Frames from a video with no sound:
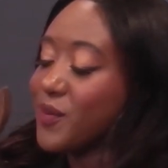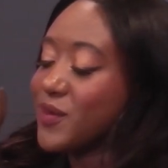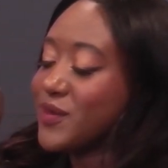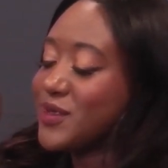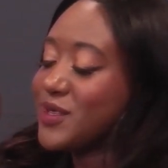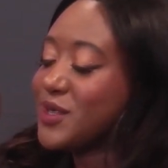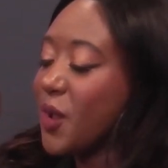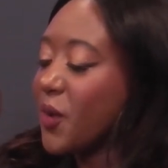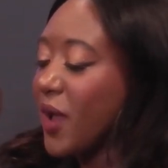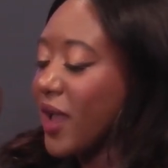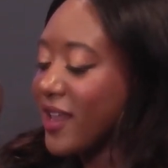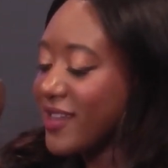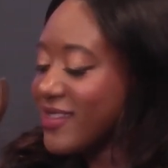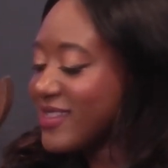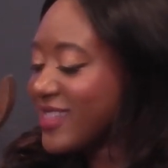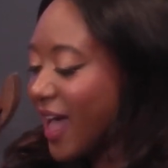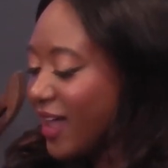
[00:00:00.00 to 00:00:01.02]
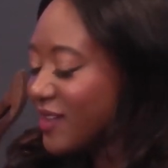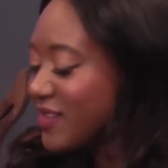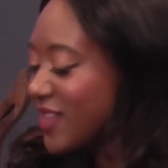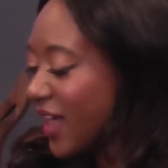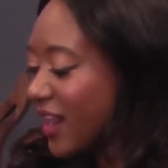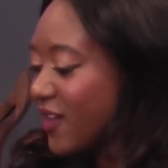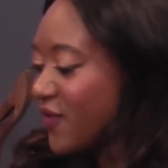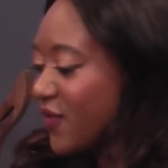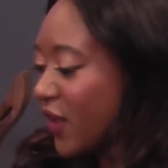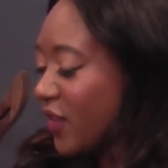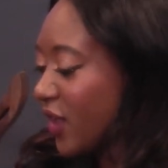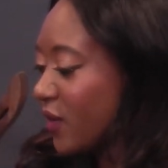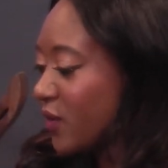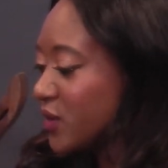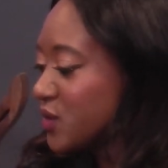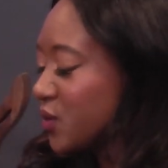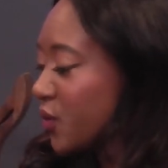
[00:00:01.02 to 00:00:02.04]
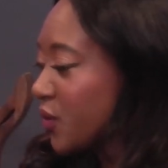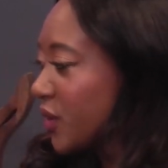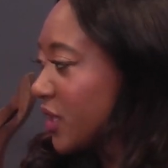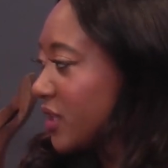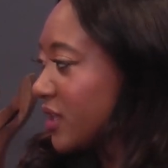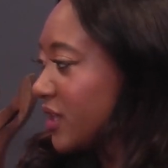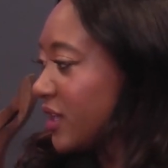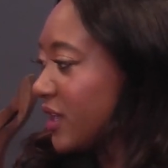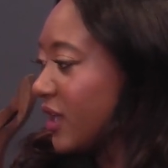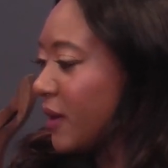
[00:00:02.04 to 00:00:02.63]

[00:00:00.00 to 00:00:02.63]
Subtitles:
So that I felt like was really